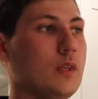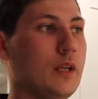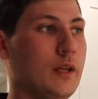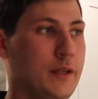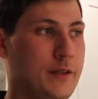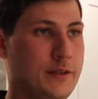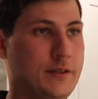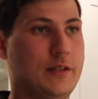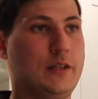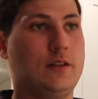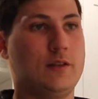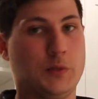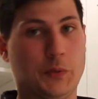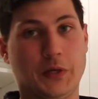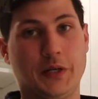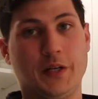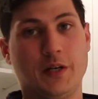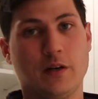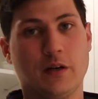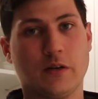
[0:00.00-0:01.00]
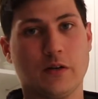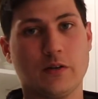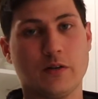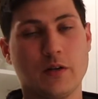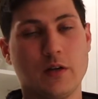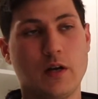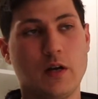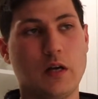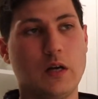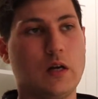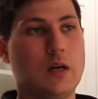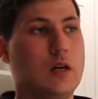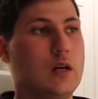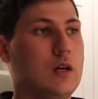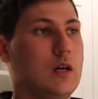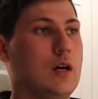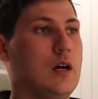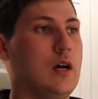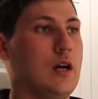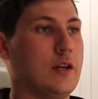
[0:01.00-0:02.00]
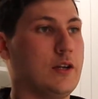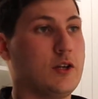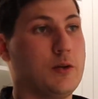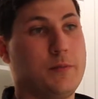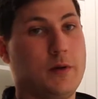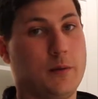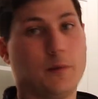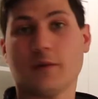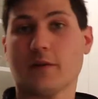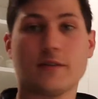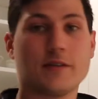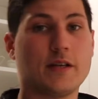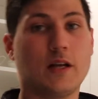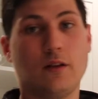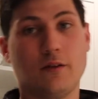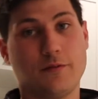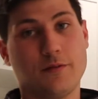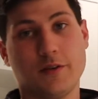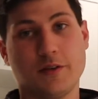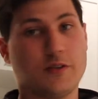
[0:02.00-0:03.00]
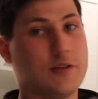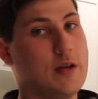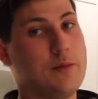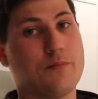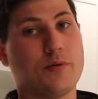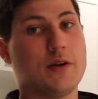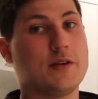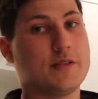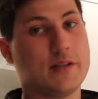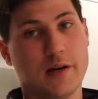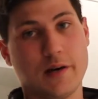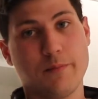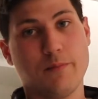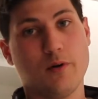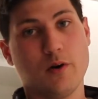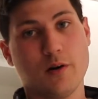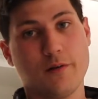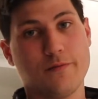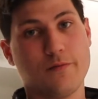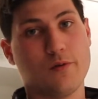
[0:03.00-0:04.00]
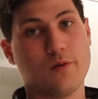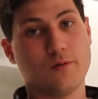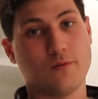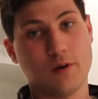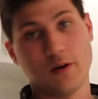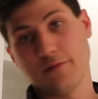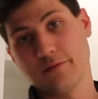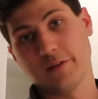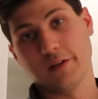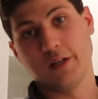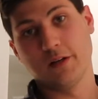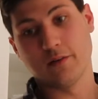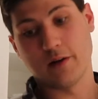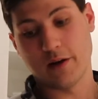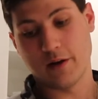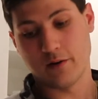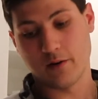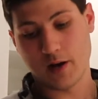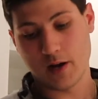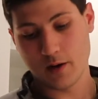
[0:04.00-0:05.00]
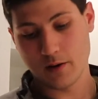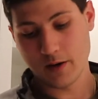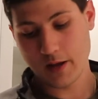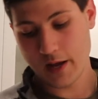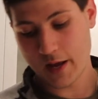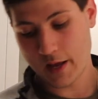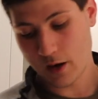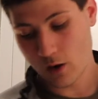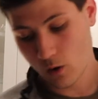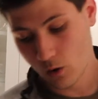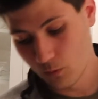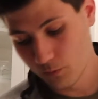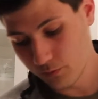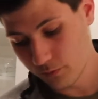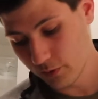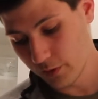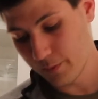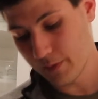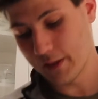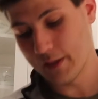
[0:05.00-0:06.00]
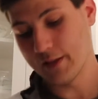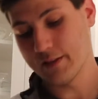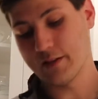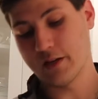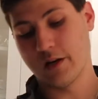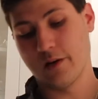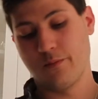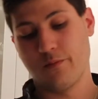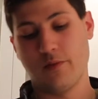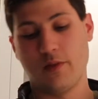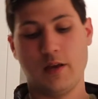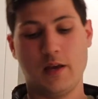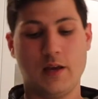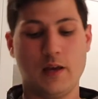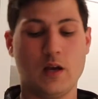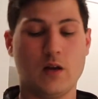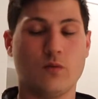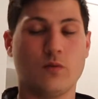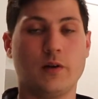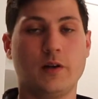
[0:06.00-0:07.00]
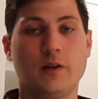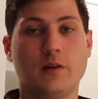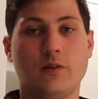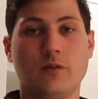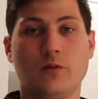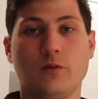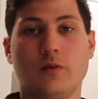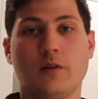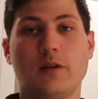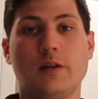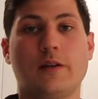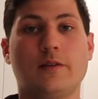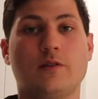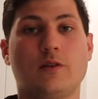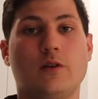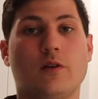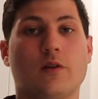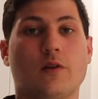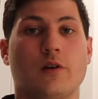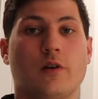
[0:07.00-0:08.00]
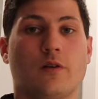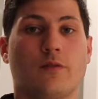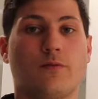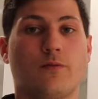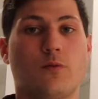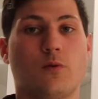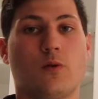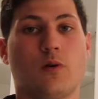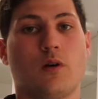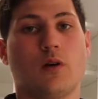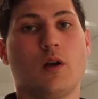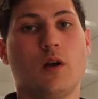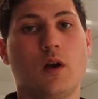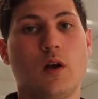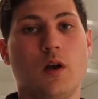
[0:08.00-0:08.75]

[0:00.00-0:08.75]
in say 3 years, I should be able to sell it for the same price that I bought it for, roughly right around. And hopefully by that time they redo the interior for